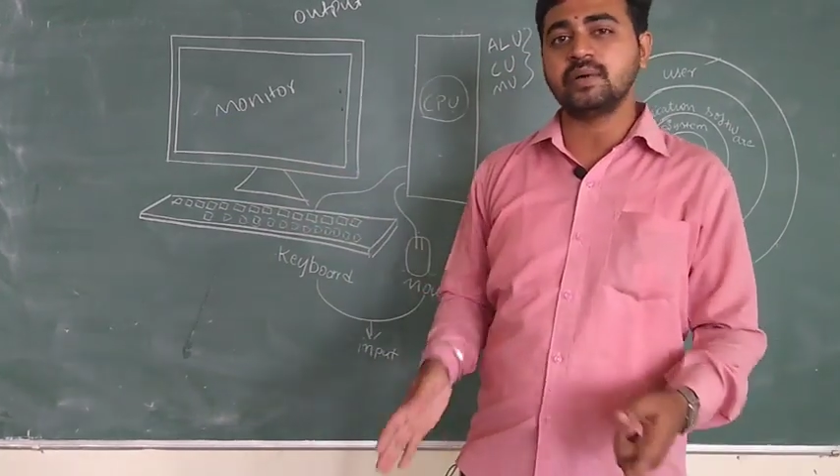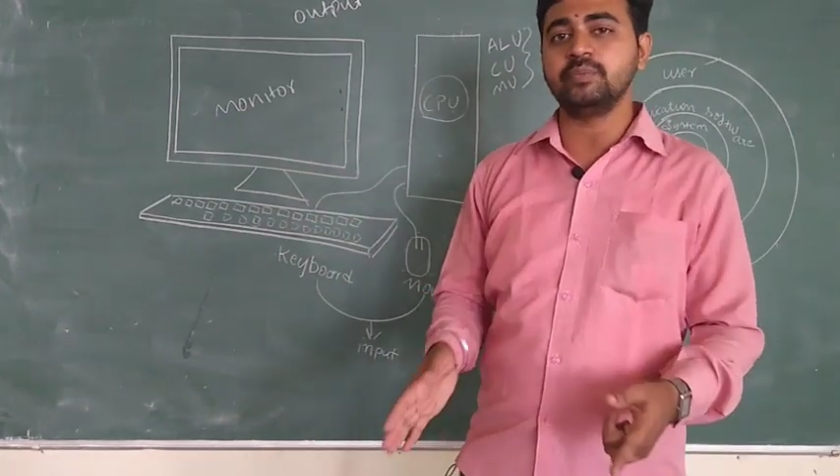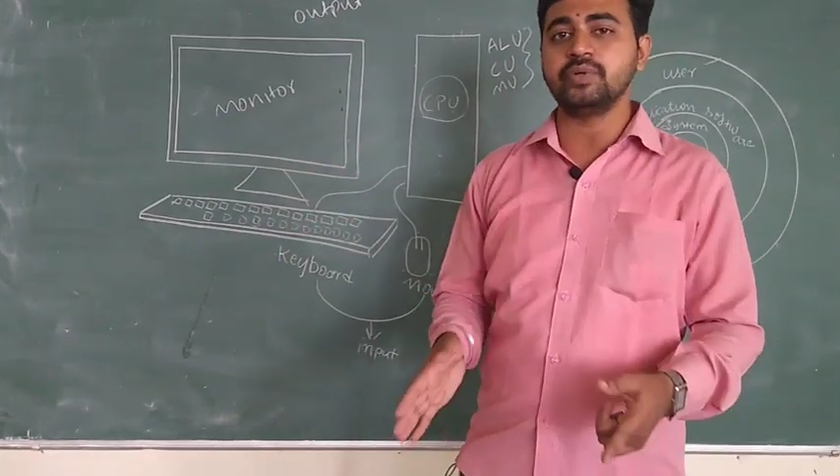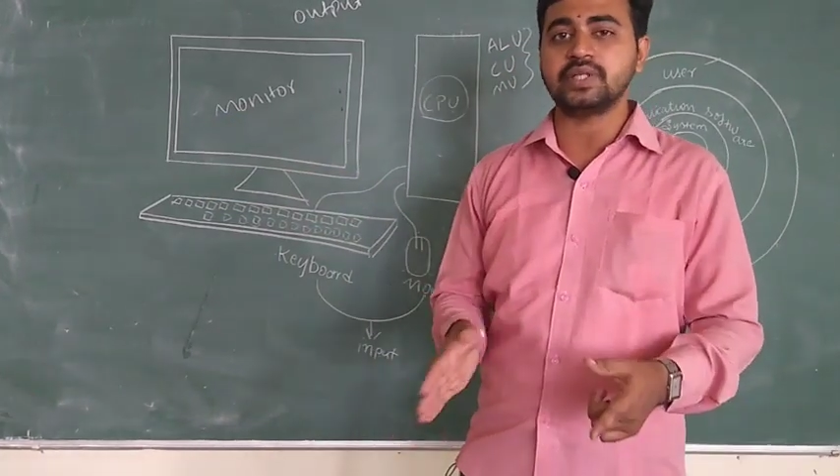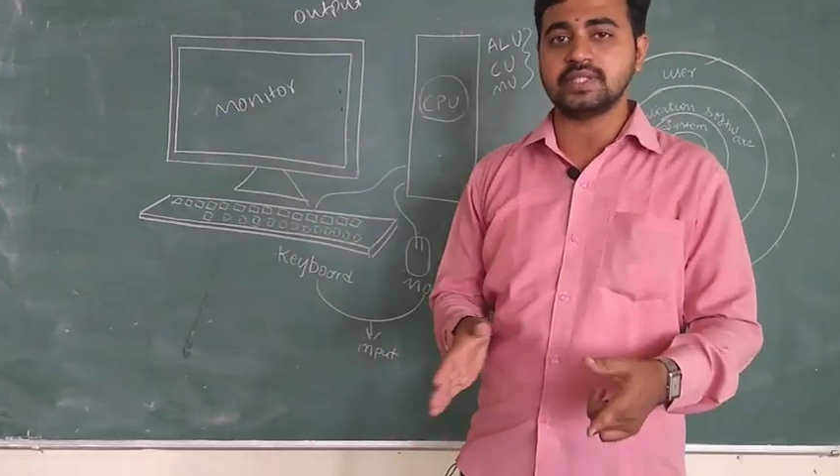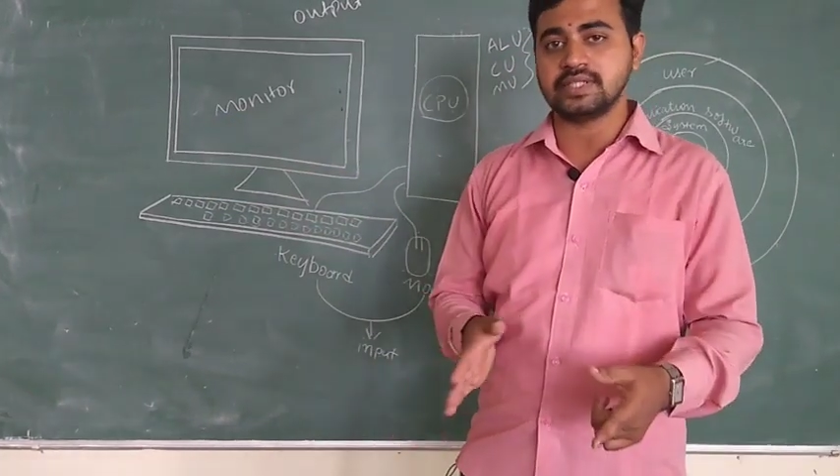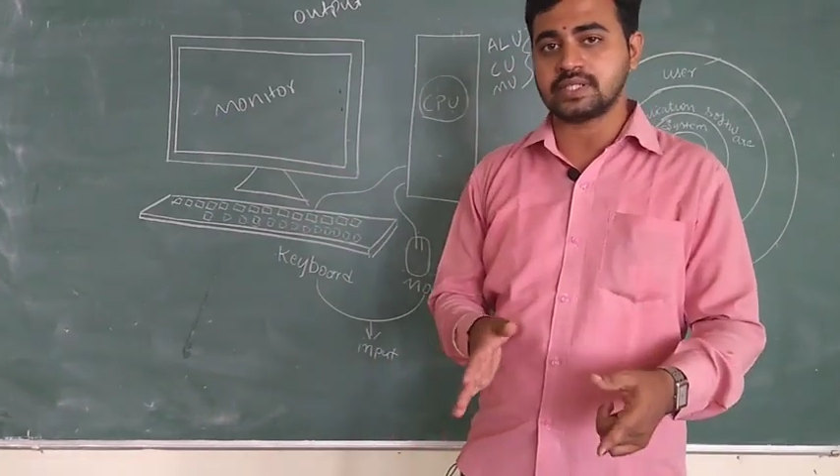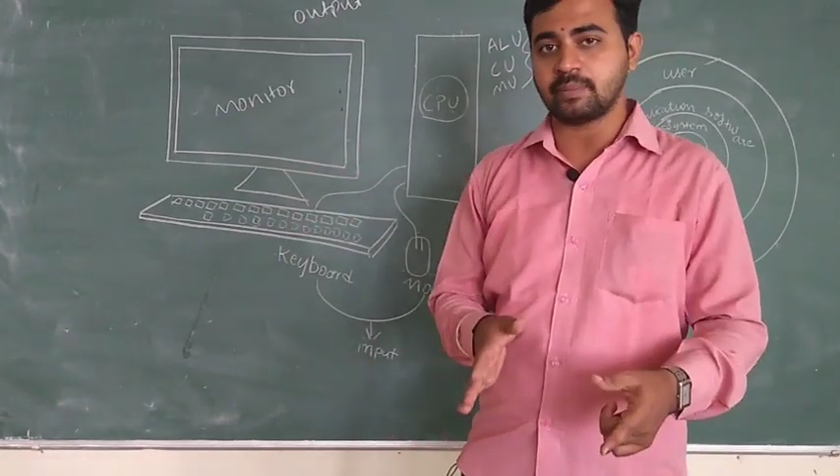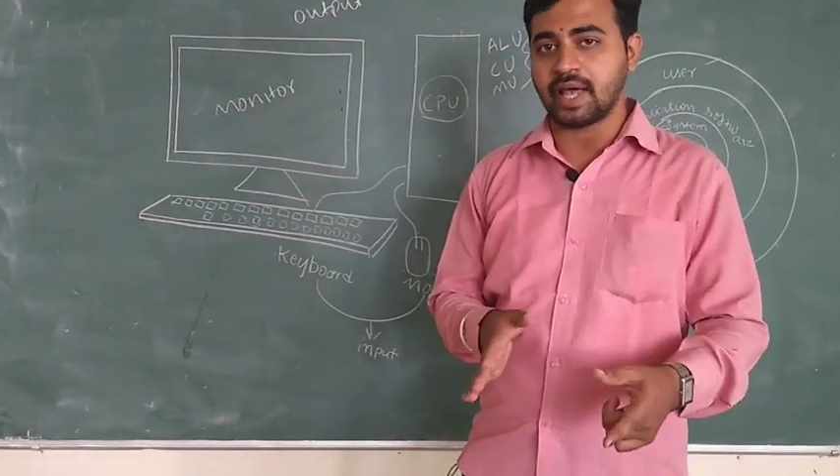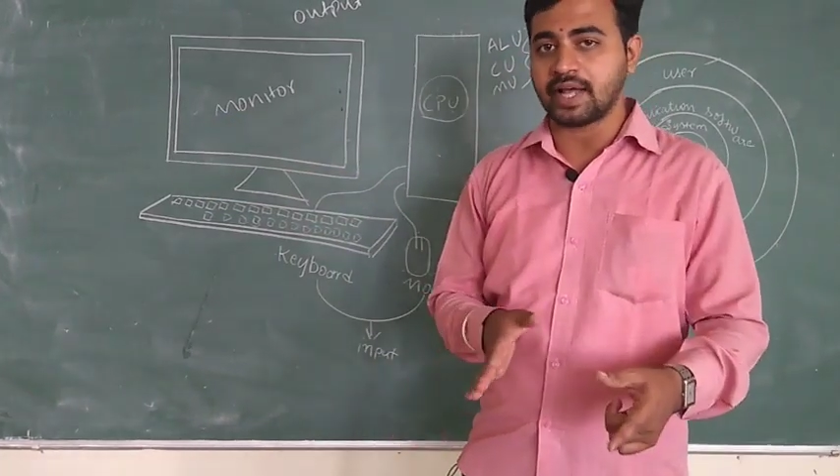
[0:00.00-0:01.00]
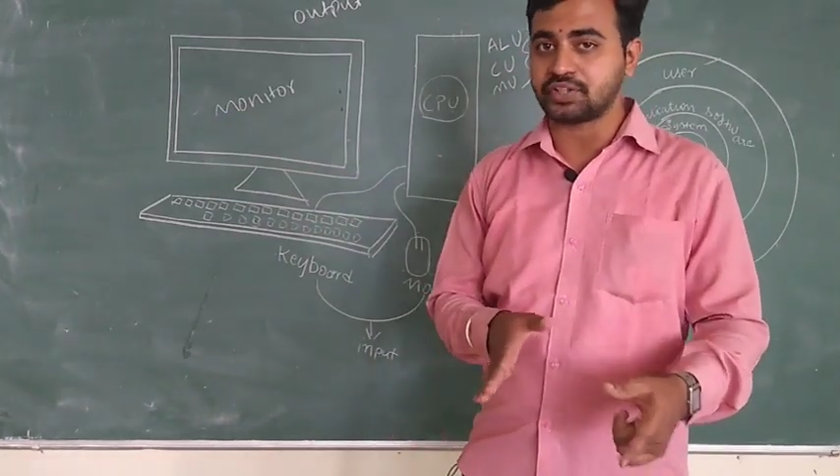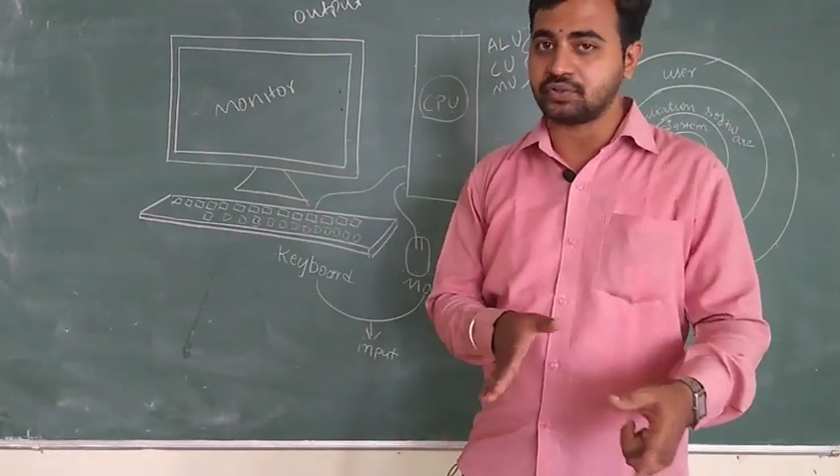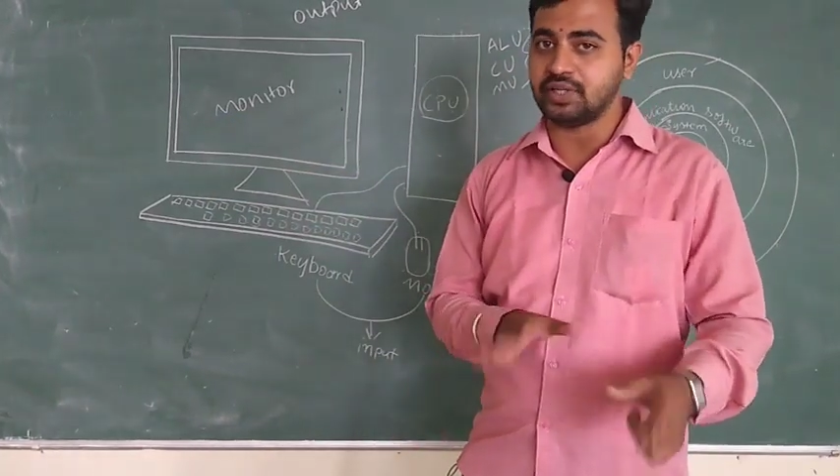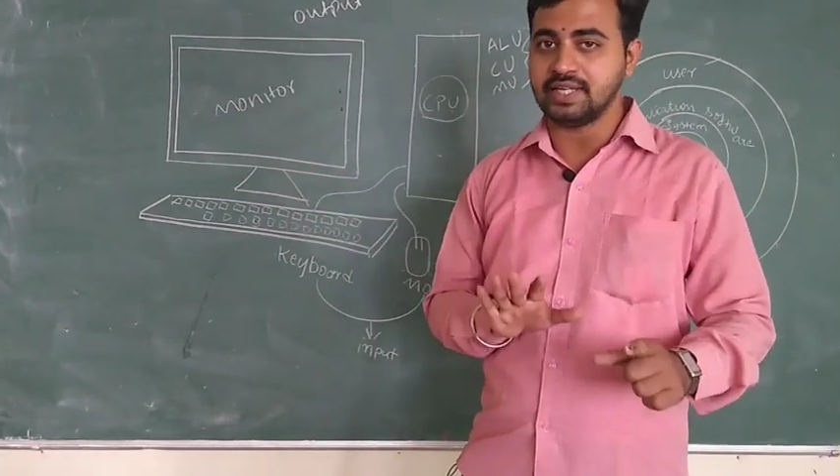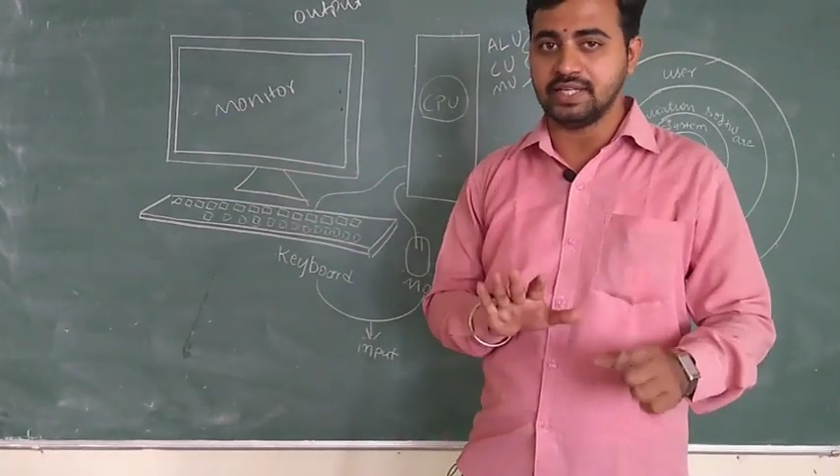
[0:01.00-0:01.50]
computer system
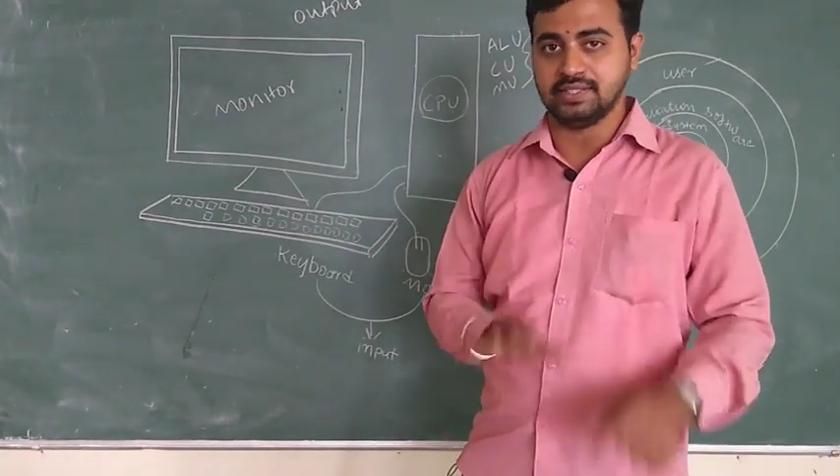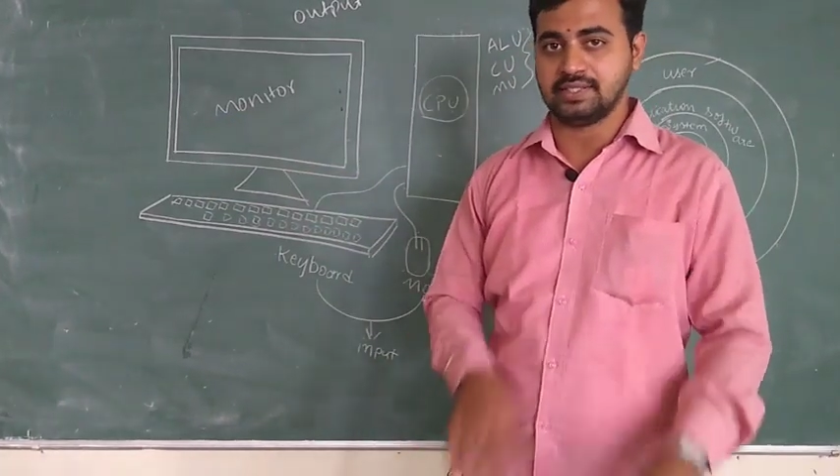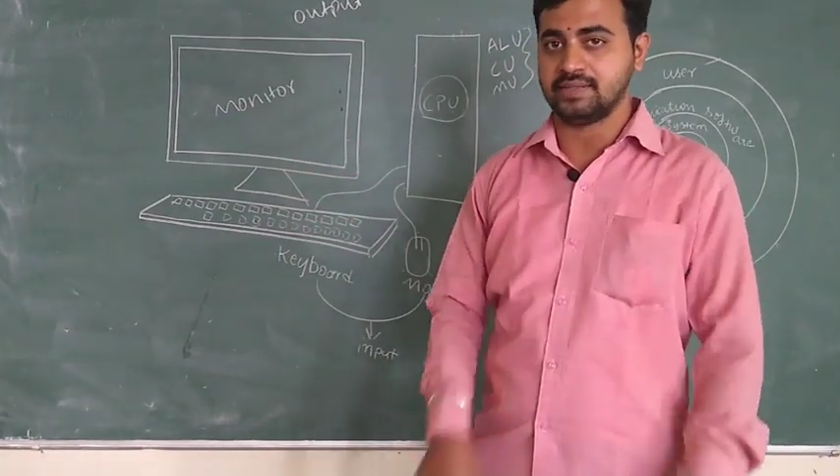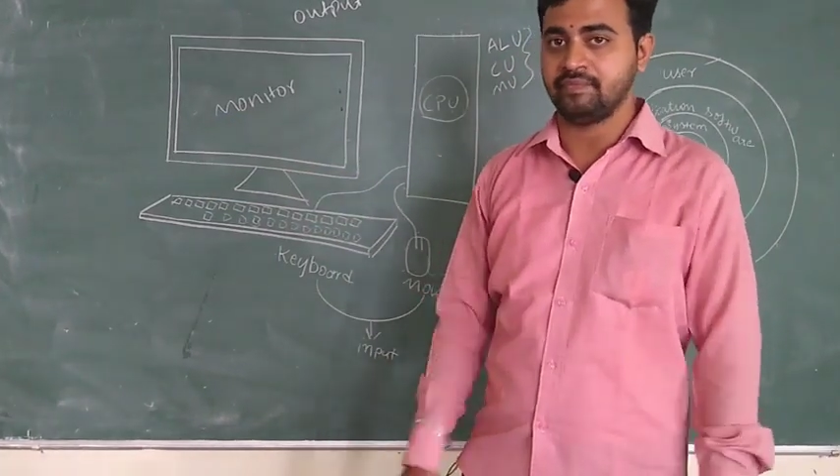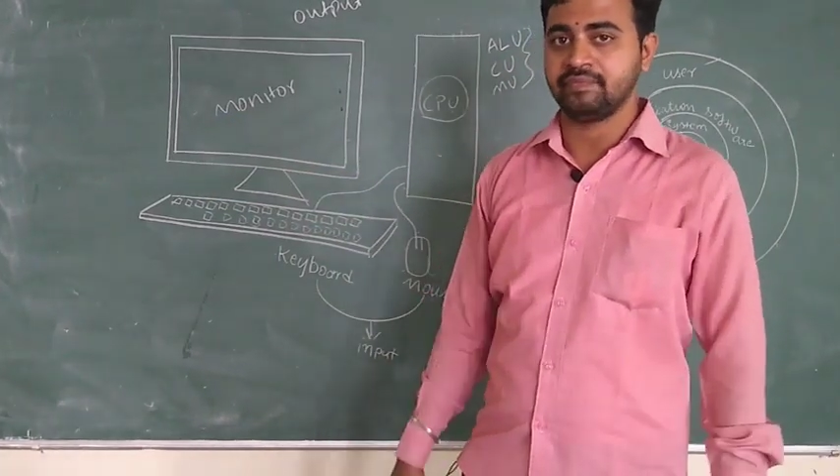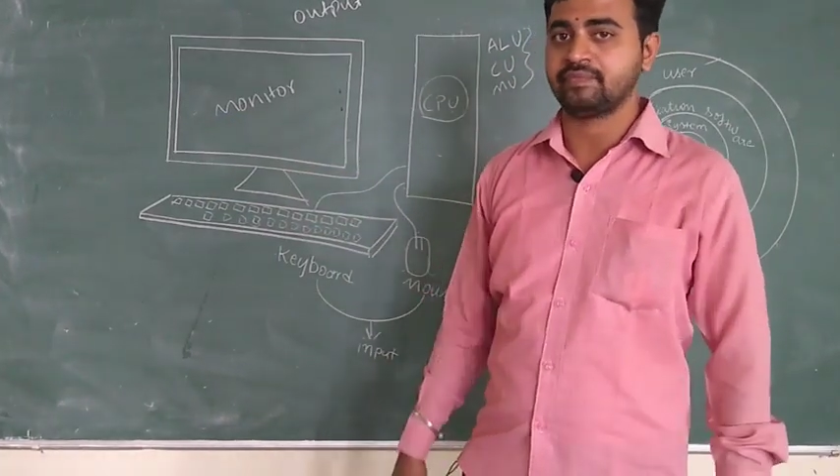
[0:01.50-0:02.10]
actually is.